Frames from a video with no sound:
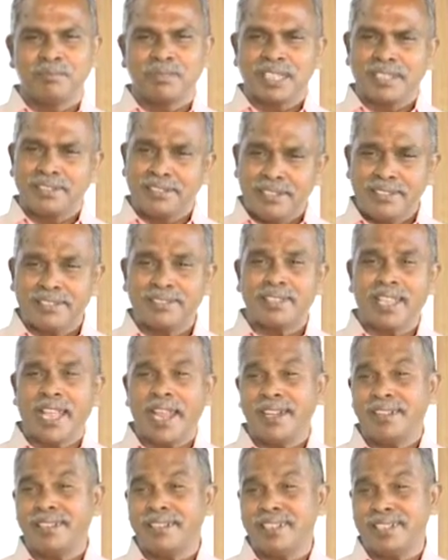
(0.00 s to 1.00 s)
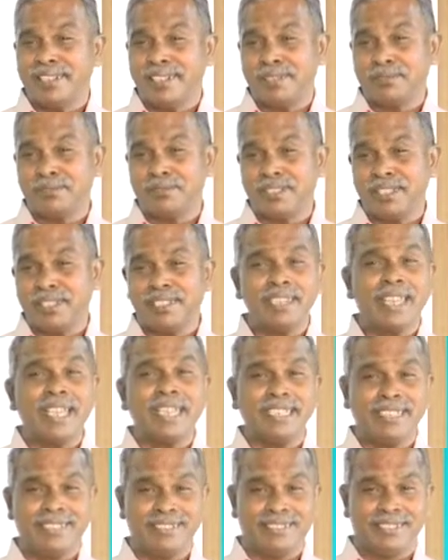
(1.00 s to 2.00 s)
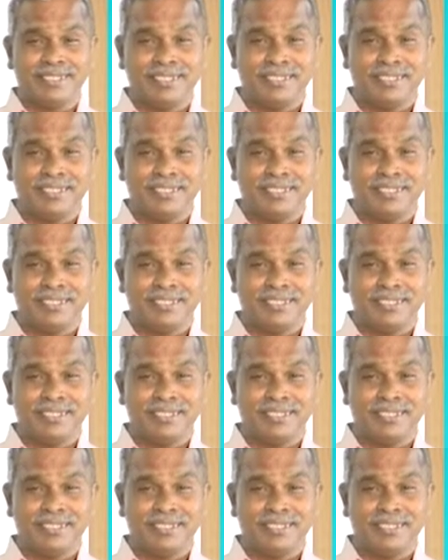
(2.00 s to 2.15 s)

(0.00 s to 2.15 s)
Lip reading: the scattering of the light,